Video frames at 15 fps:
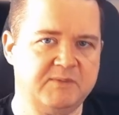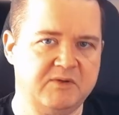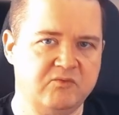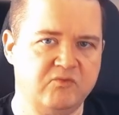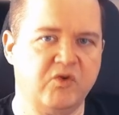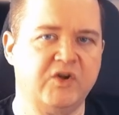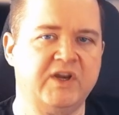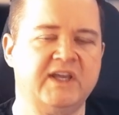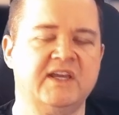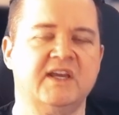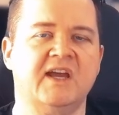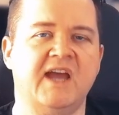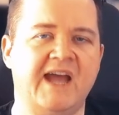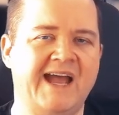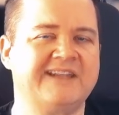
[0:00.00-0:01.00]
to be running
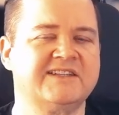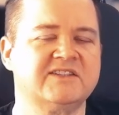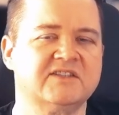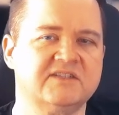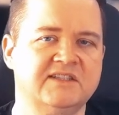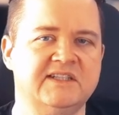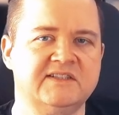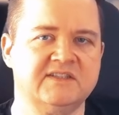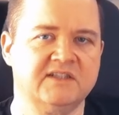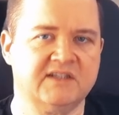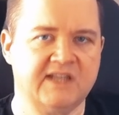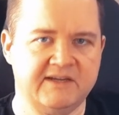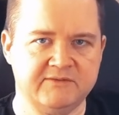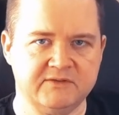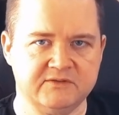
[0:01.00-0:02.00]
at
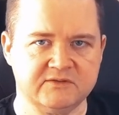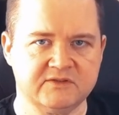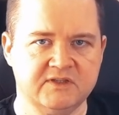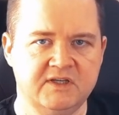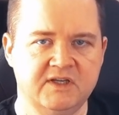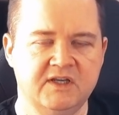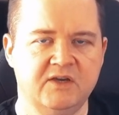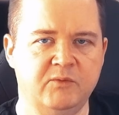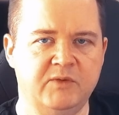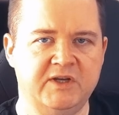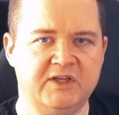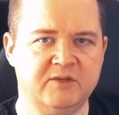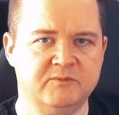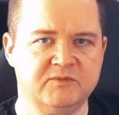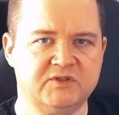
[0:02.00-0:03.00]
decent levels when
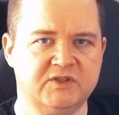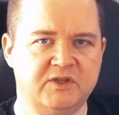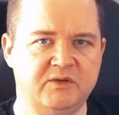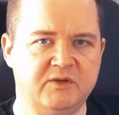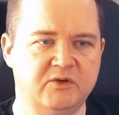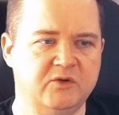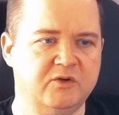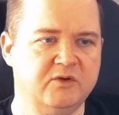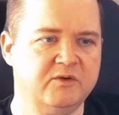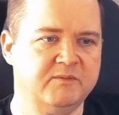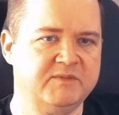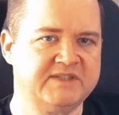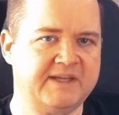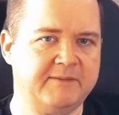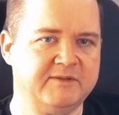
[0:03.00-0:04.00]
it comes to your
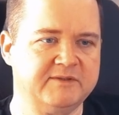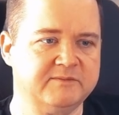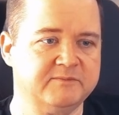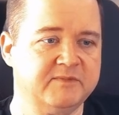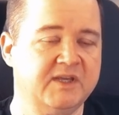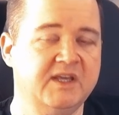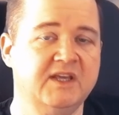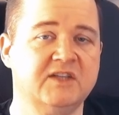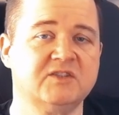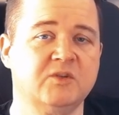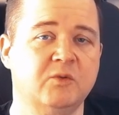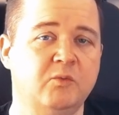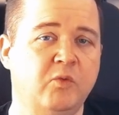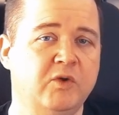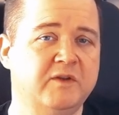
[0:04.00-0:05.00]
metabolism.
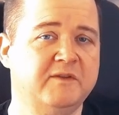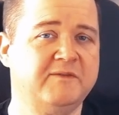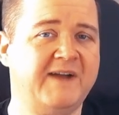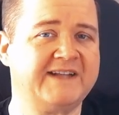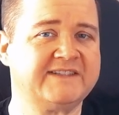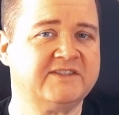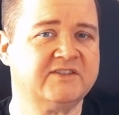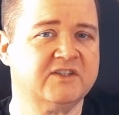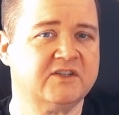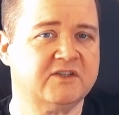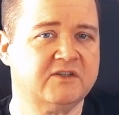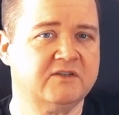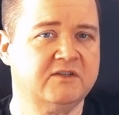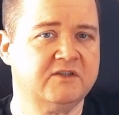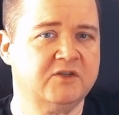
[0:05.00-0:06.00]
So one of the factors that
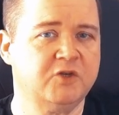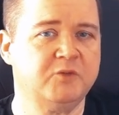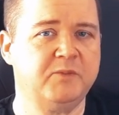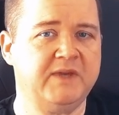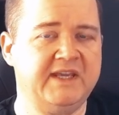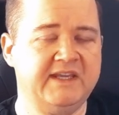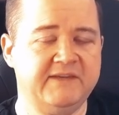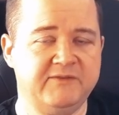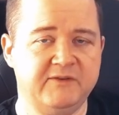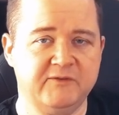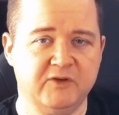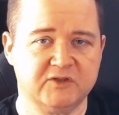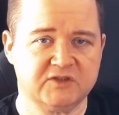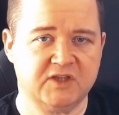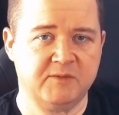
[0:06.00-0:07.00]
could be if you've
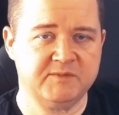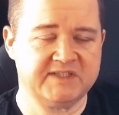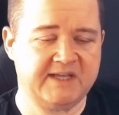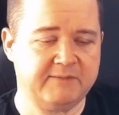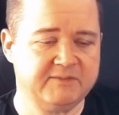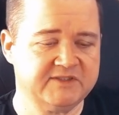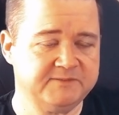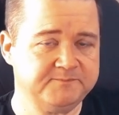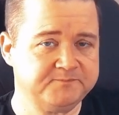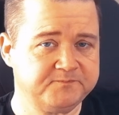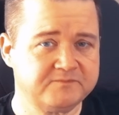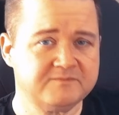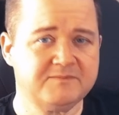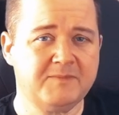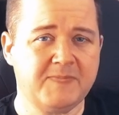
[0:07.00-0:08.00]
got slow metabolism
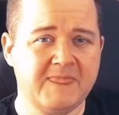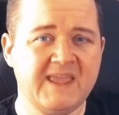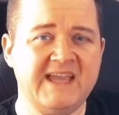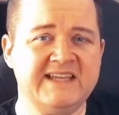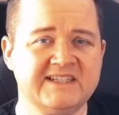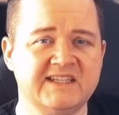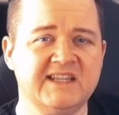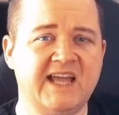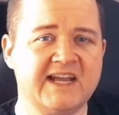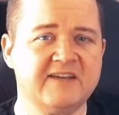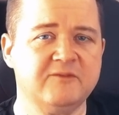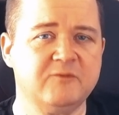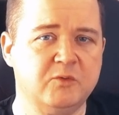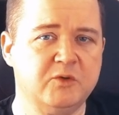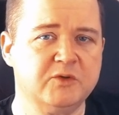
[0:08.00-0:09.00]
is a
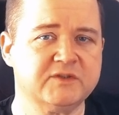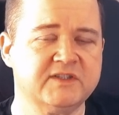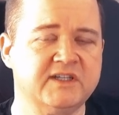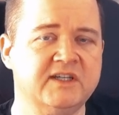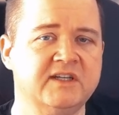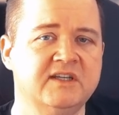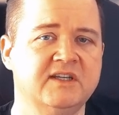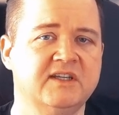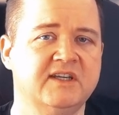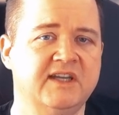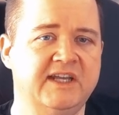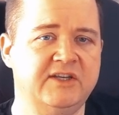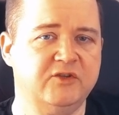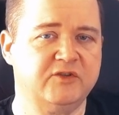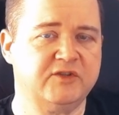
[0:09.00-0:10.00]
lack of water
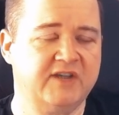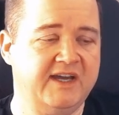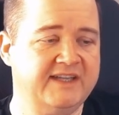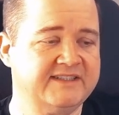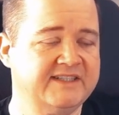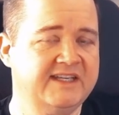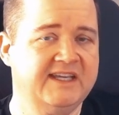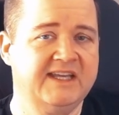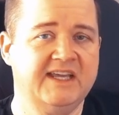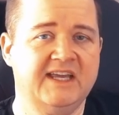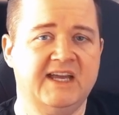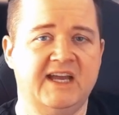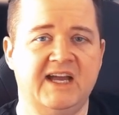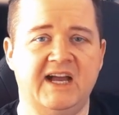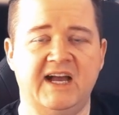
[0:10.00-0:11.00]
in your diet.
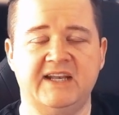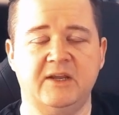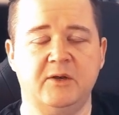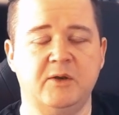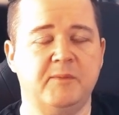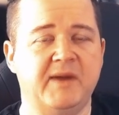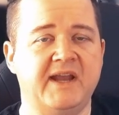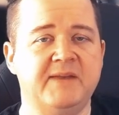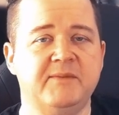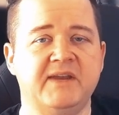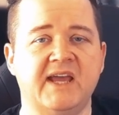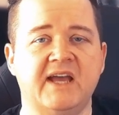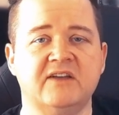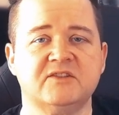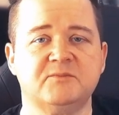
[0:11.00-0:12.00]
I don't know about
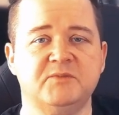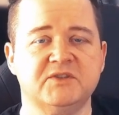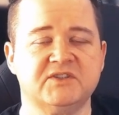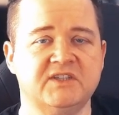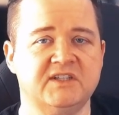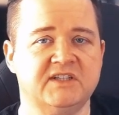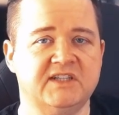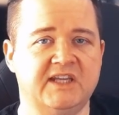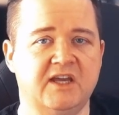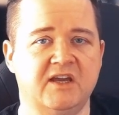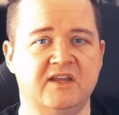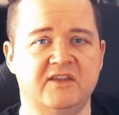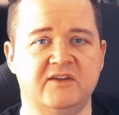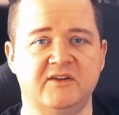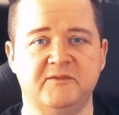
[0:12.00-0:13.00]
anybody else, but certainly
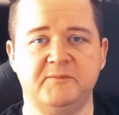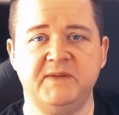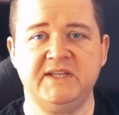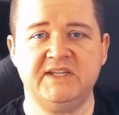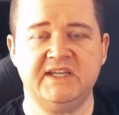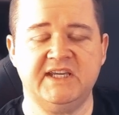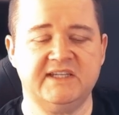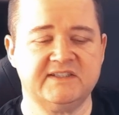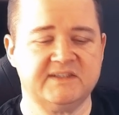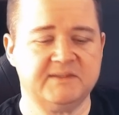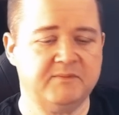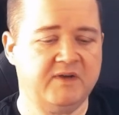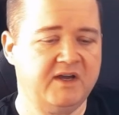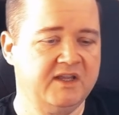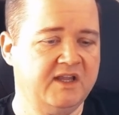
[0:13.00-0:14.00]
there have been years
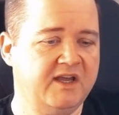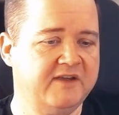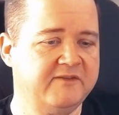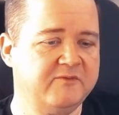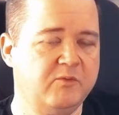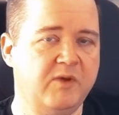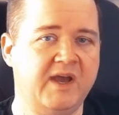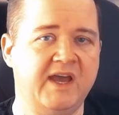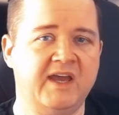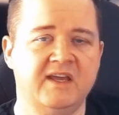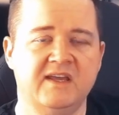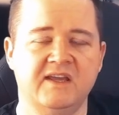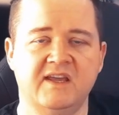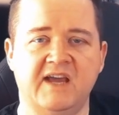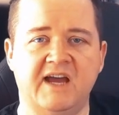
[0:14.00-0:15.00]
in my life where
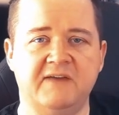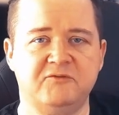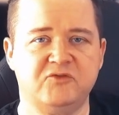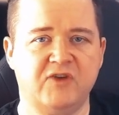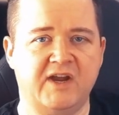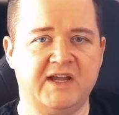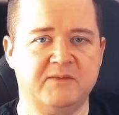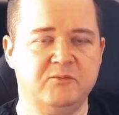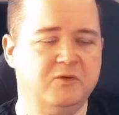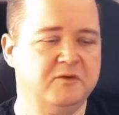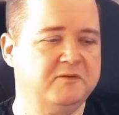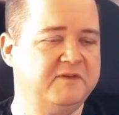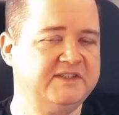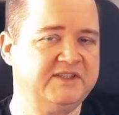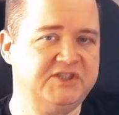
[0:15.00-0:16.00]
I've drank more
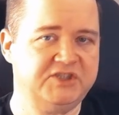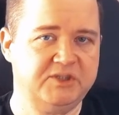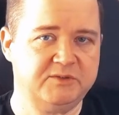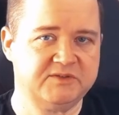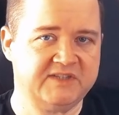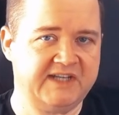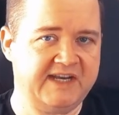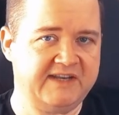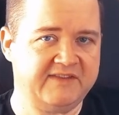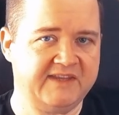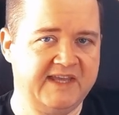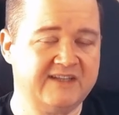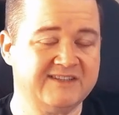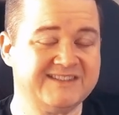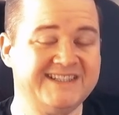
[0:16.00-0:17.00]
fizzy juice than
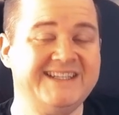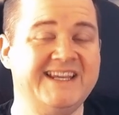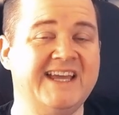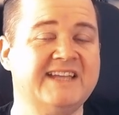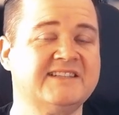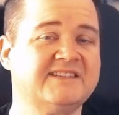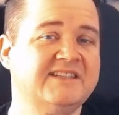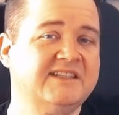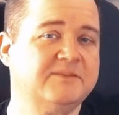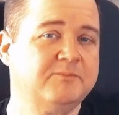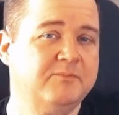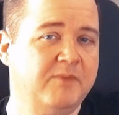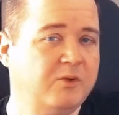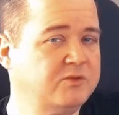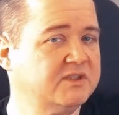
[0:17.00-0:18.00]
anything else, and yes, it's
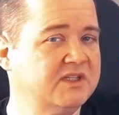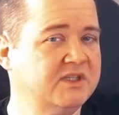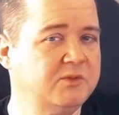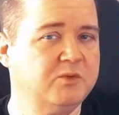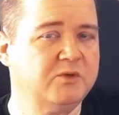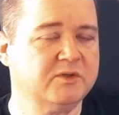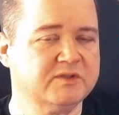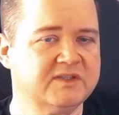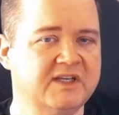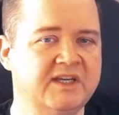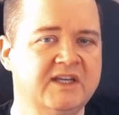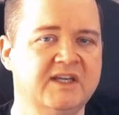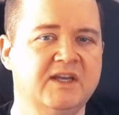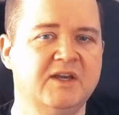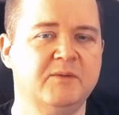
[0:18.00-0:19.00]
mostly water,
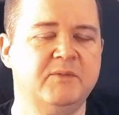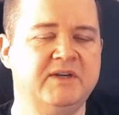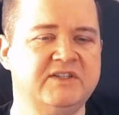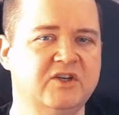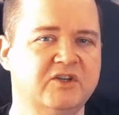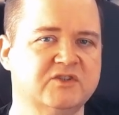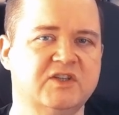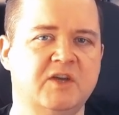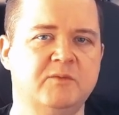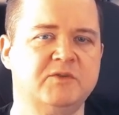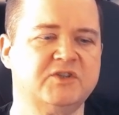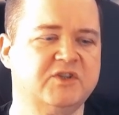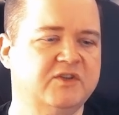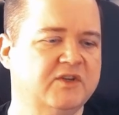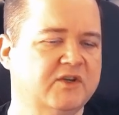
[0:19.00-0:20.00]
but it's got so
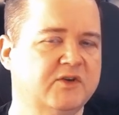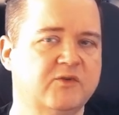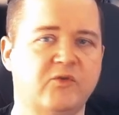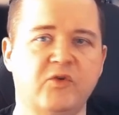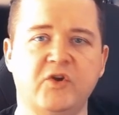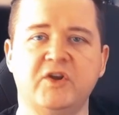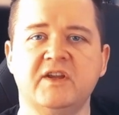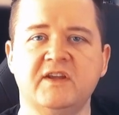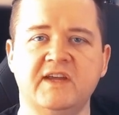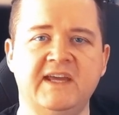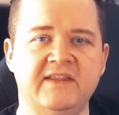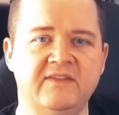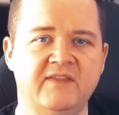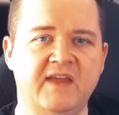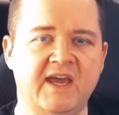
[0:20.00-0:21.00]
much other crud
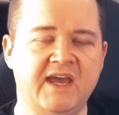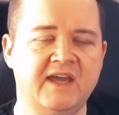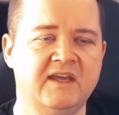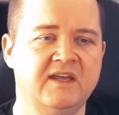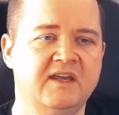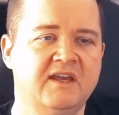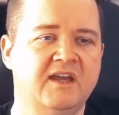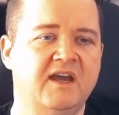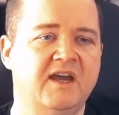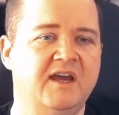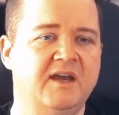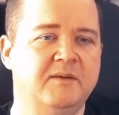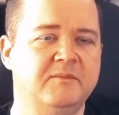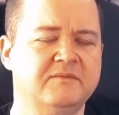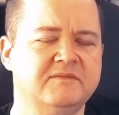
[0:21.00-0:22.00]
in there,
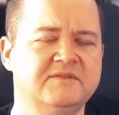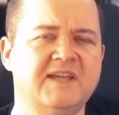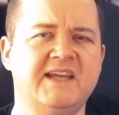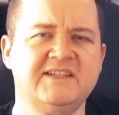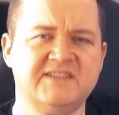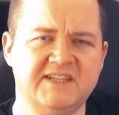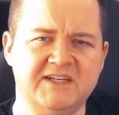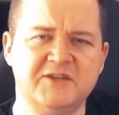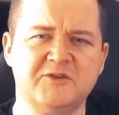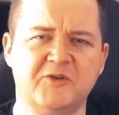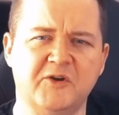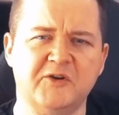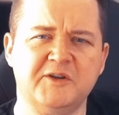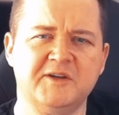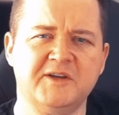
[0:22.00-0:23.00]
um, tasty
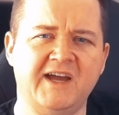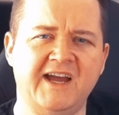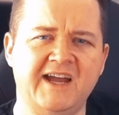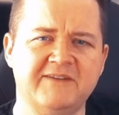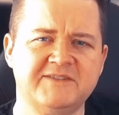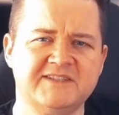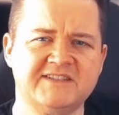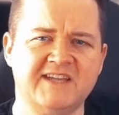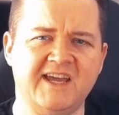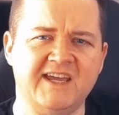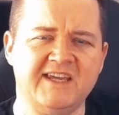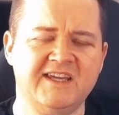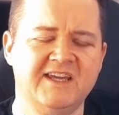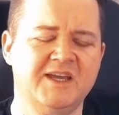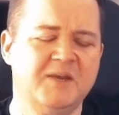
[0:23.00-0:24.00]
crud, I have to
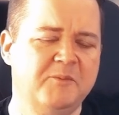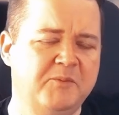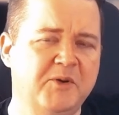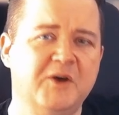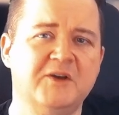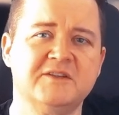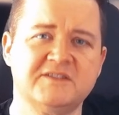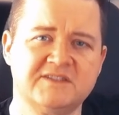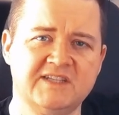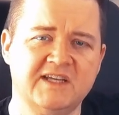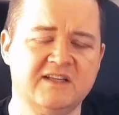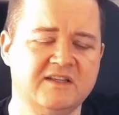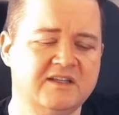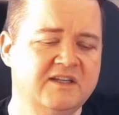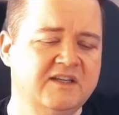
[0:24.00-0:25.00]
say. But
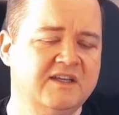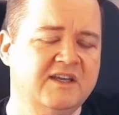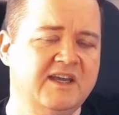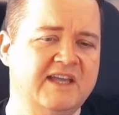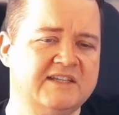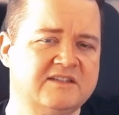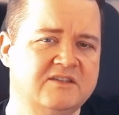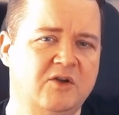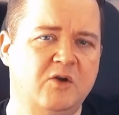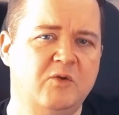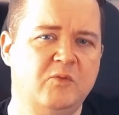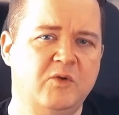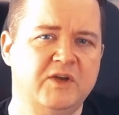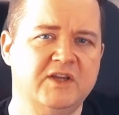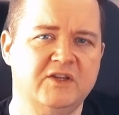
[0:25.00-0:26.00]
still, it's
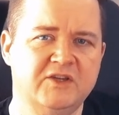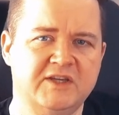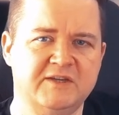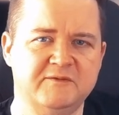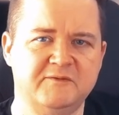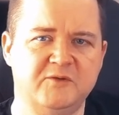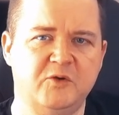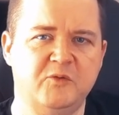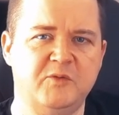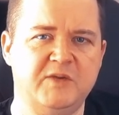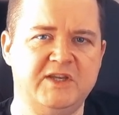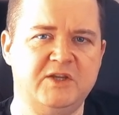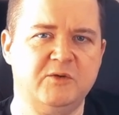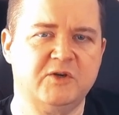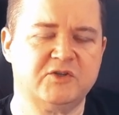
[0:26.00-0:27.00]
not what you're looking for
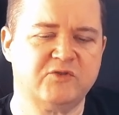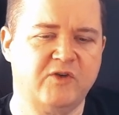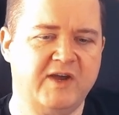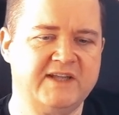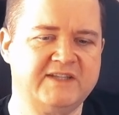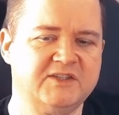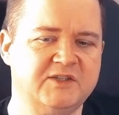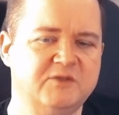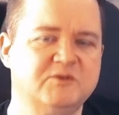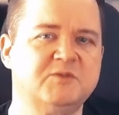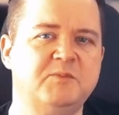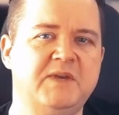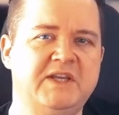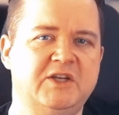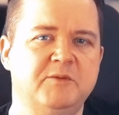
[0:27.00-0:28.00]
when you are trying to
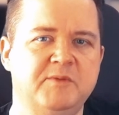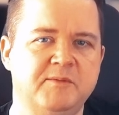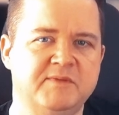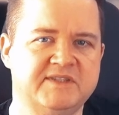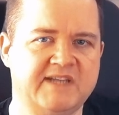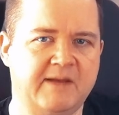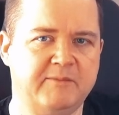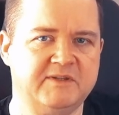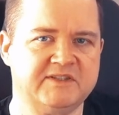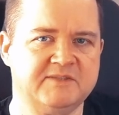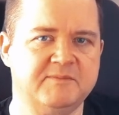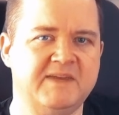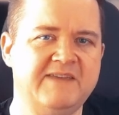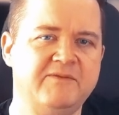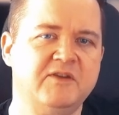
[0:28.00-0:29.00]
speed up your
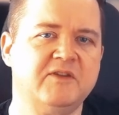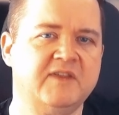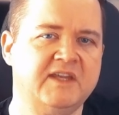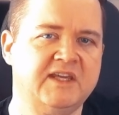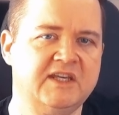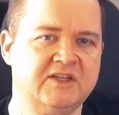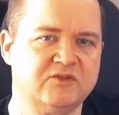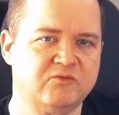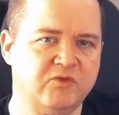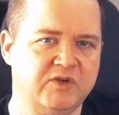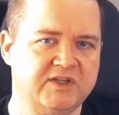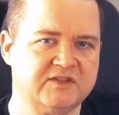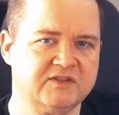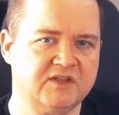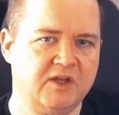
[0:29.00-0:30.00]
metabolism if you're thinking it's
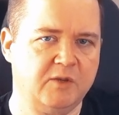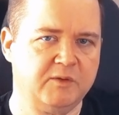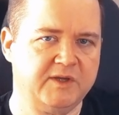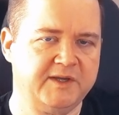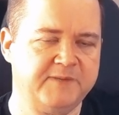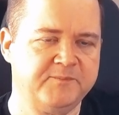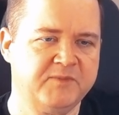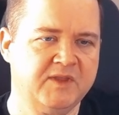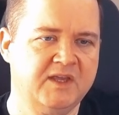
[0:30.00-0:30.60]
running slowly.